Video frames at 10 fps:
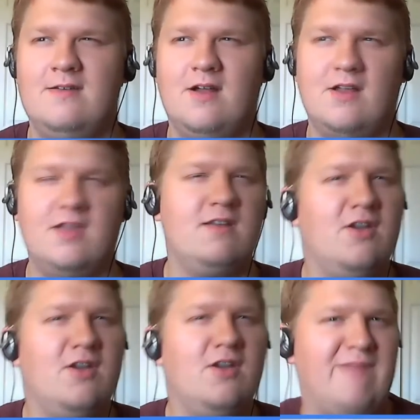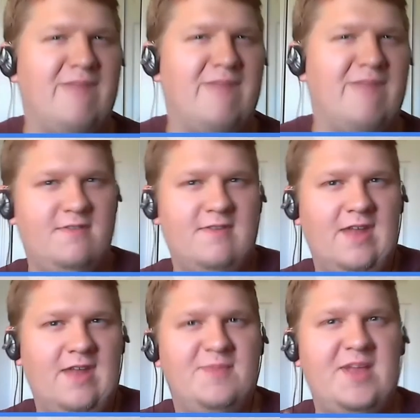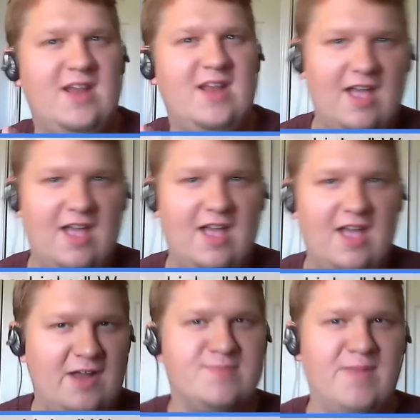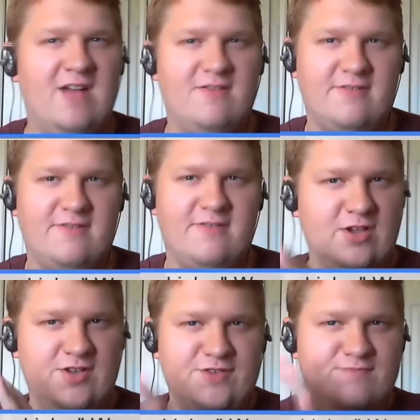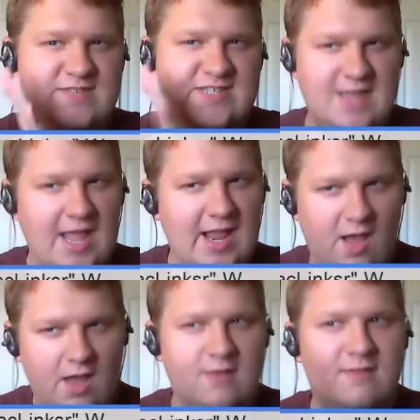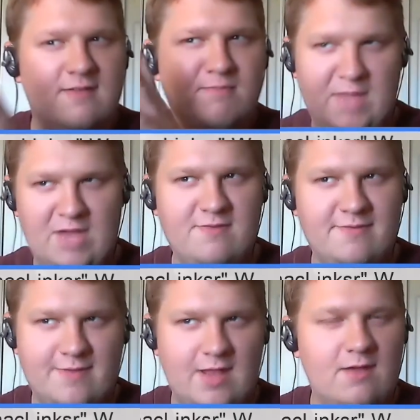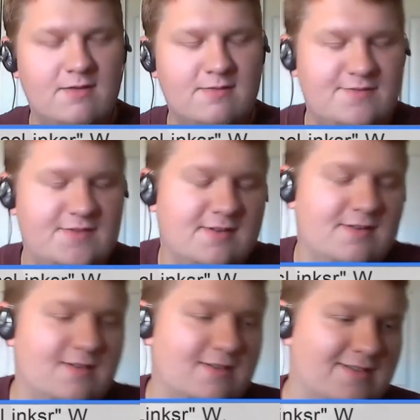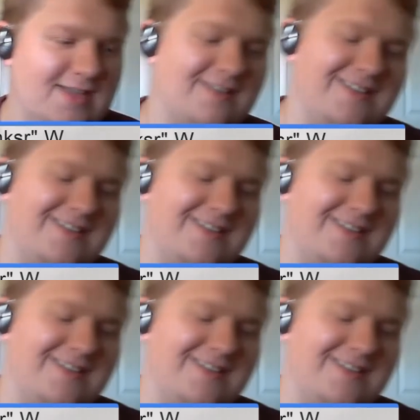are you going to go mountains now? I mean, I'm fine with mountains, but could you stay on mountains now if you're going to do that?